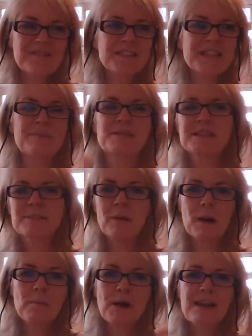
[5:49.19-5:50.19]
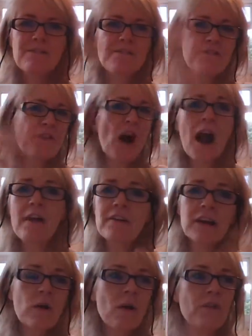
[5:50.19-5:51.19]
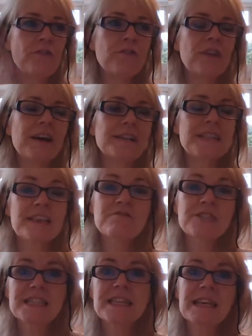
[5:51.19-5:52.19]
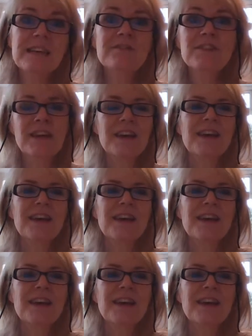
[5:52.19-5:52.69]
receptors in my brain firing off as they received